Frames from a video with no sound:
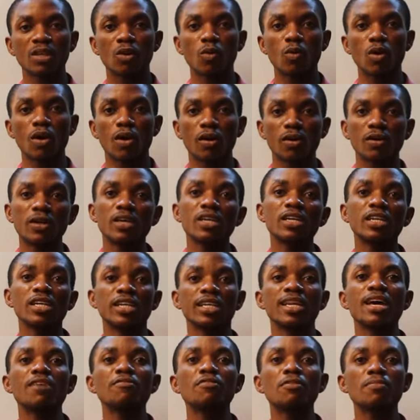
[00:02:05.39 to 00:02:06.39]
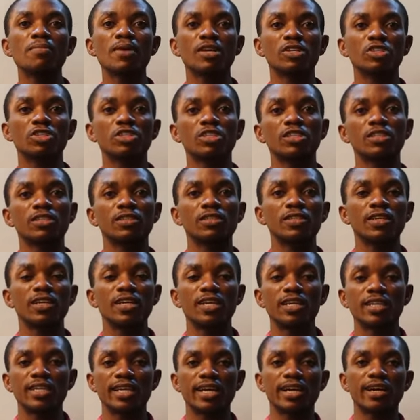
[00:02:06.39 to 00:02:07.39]
Well, in every machine,
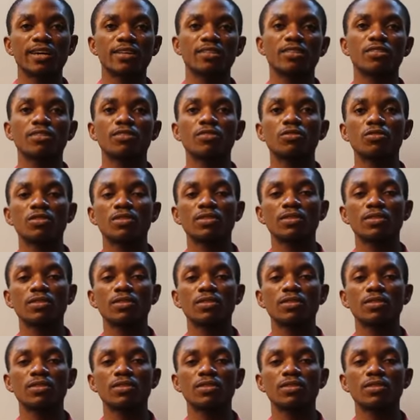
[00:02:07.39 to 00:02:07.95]
there are